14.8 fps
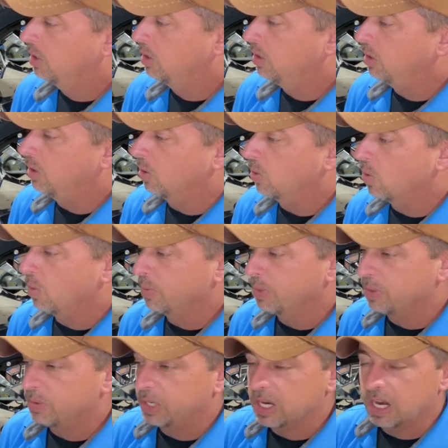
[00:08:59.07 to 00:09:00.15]
you know, going with the
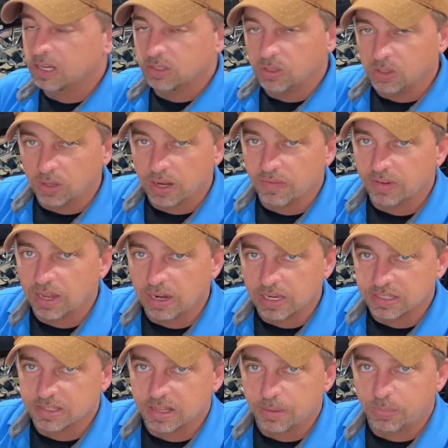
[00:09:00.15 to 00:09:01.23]
392, you're going to have a lot
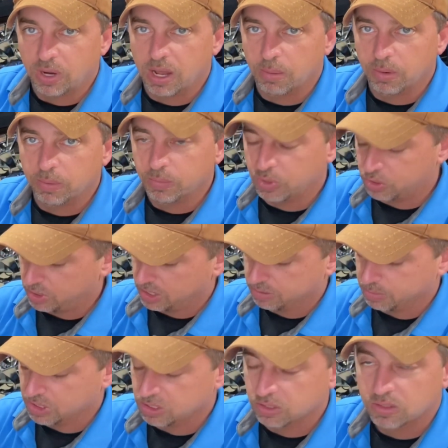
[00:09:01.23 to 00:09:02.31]
less of that problem. Your
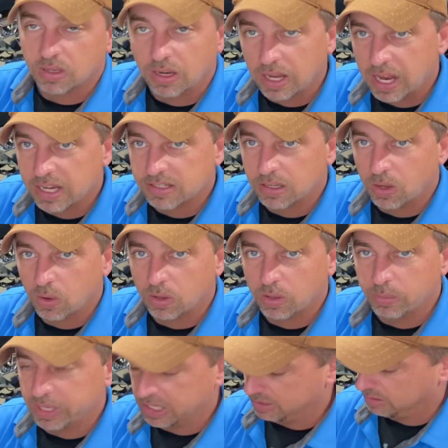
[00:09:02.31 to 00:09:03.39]
transmission is going to last longer
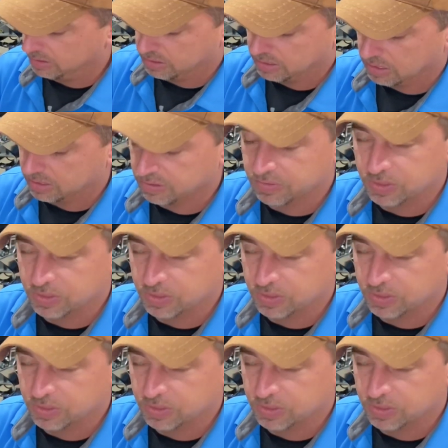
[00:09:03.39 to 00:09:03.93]
because it's in less of a